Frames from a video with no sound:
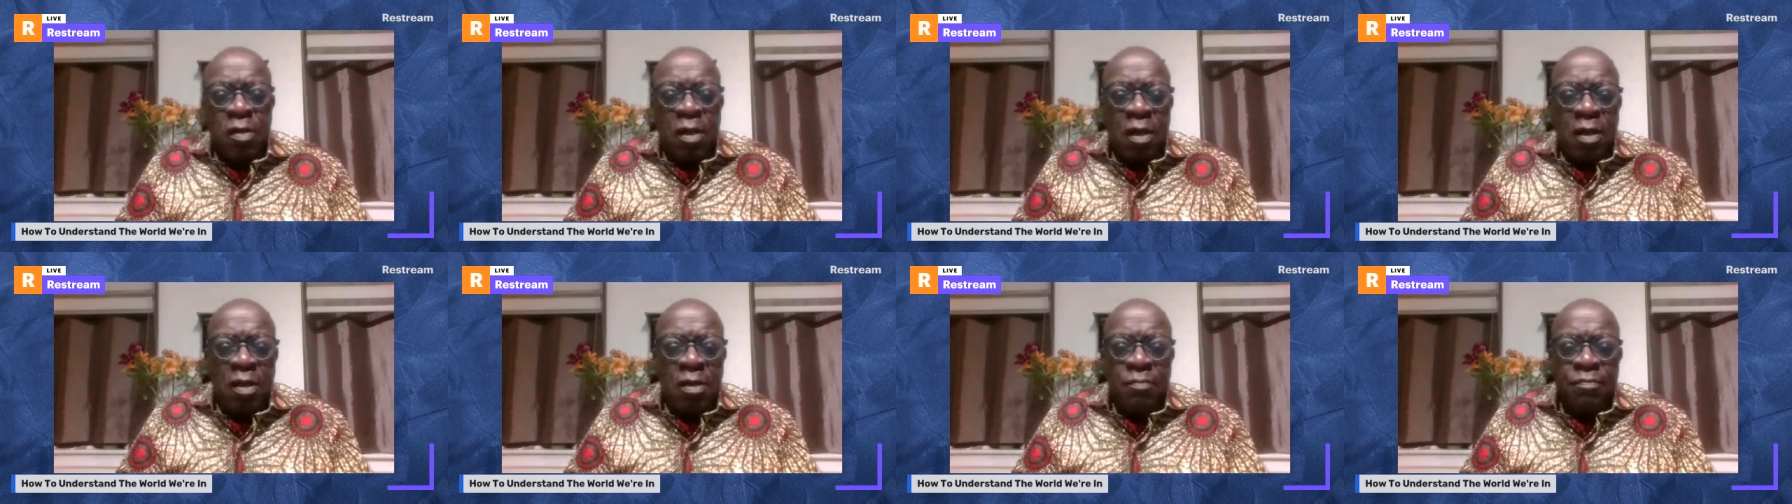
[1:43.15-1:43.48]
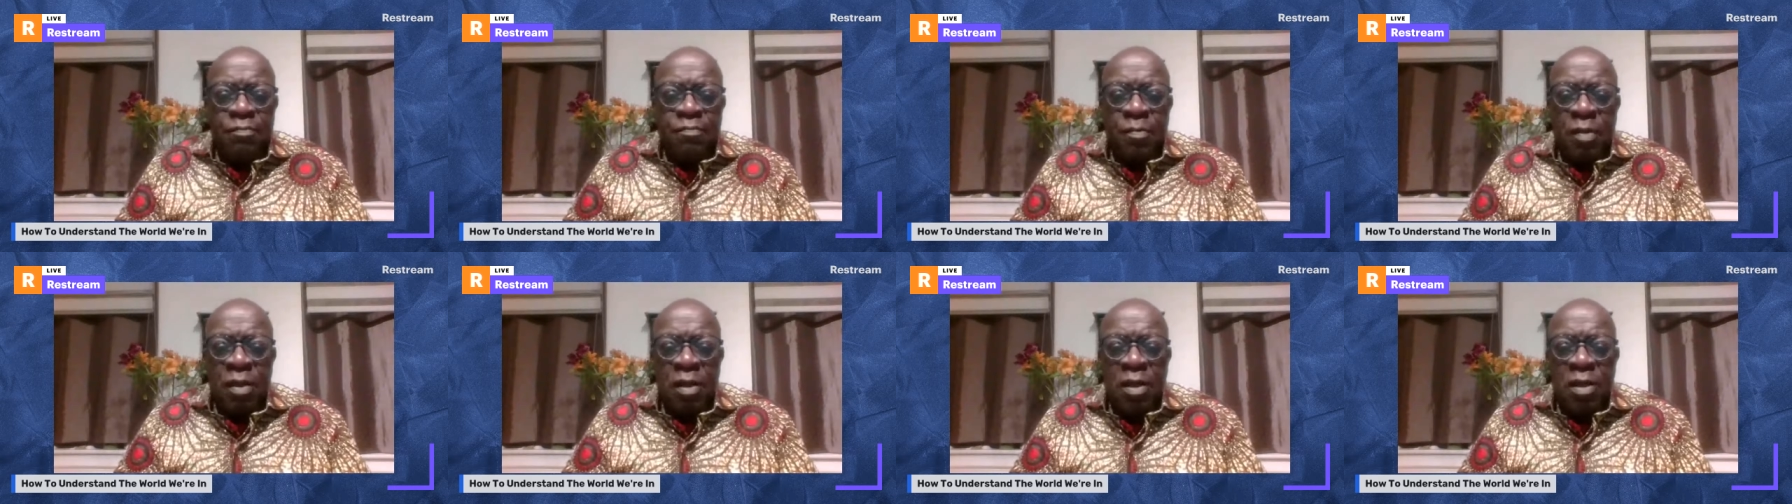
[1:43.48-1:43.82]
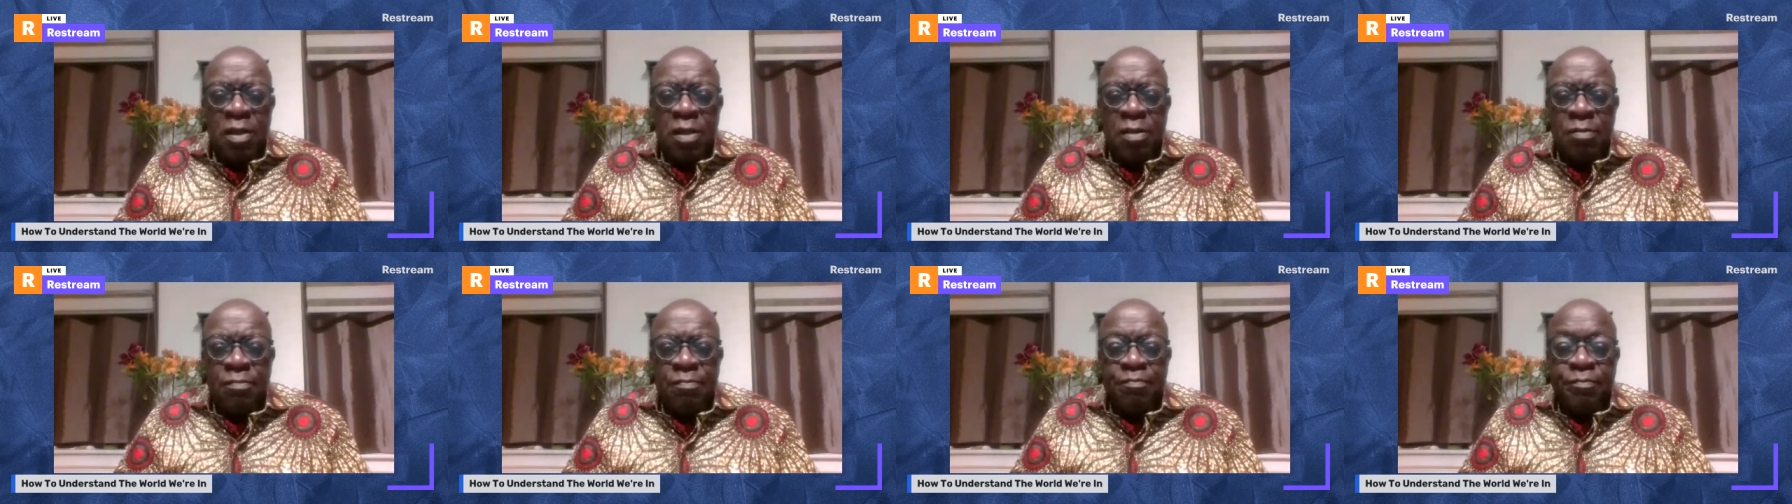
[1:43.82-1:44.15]

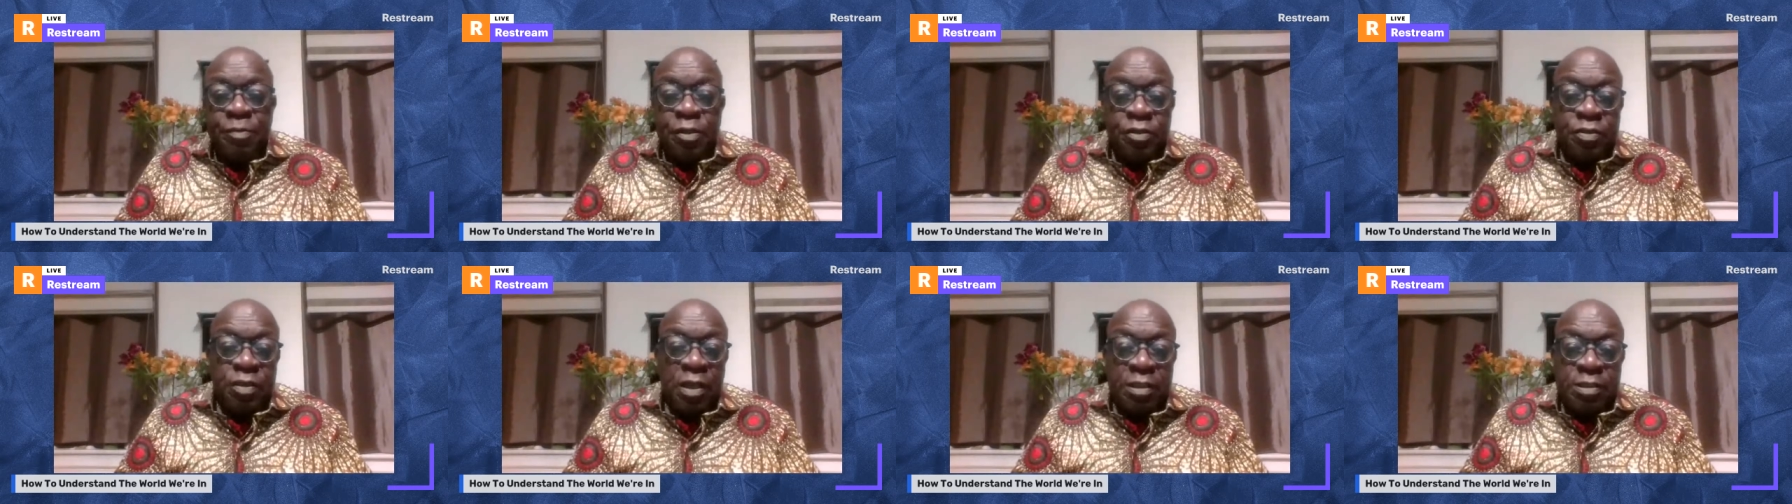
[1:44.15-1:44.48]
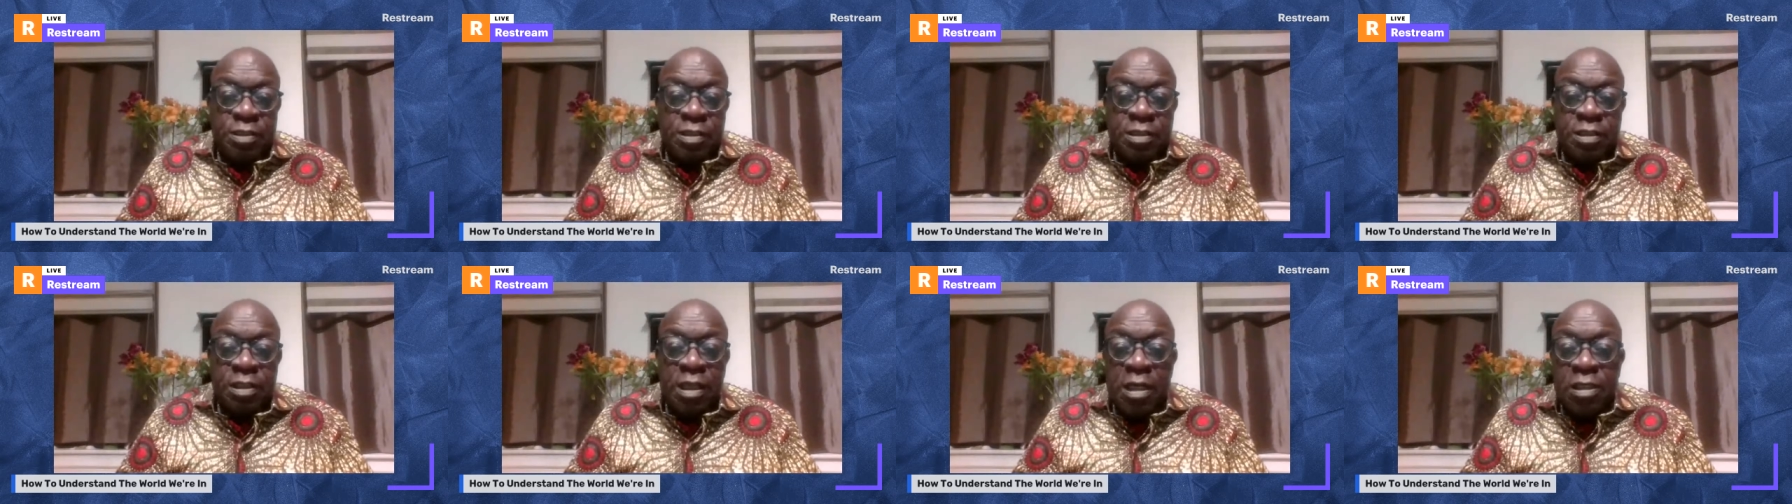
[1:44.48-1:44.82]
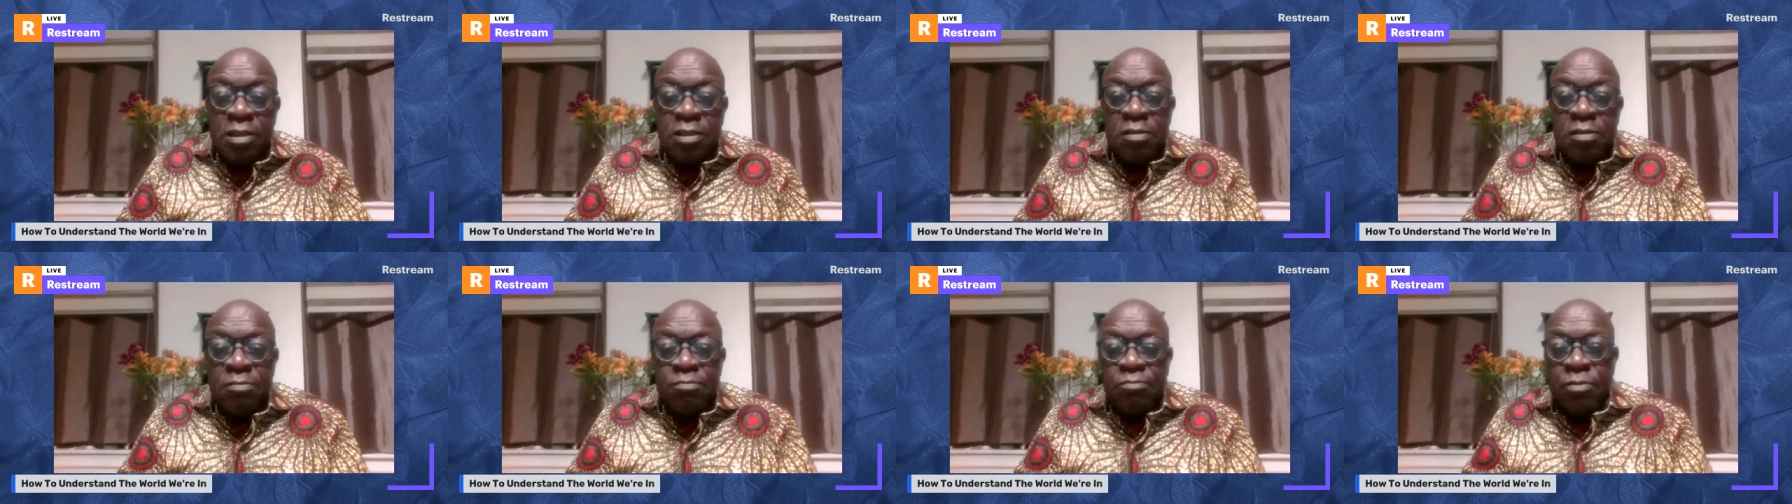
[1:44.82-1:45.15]
the United
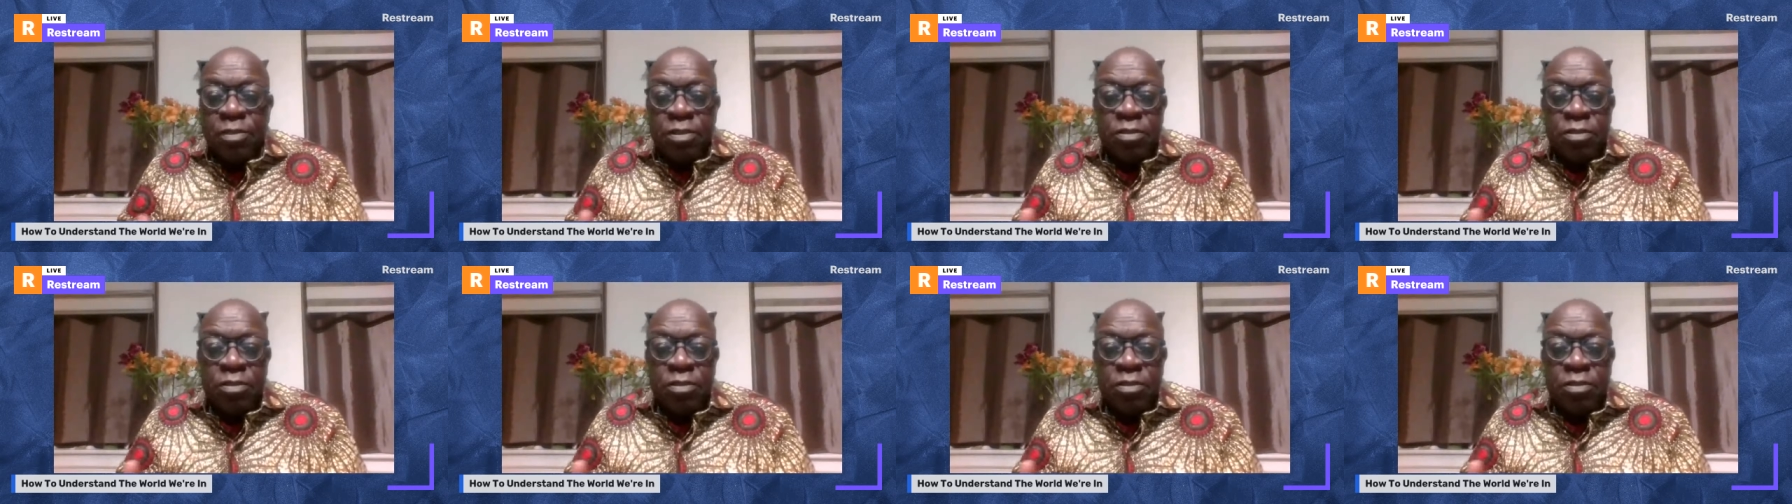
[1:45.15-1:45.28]
Kingdom,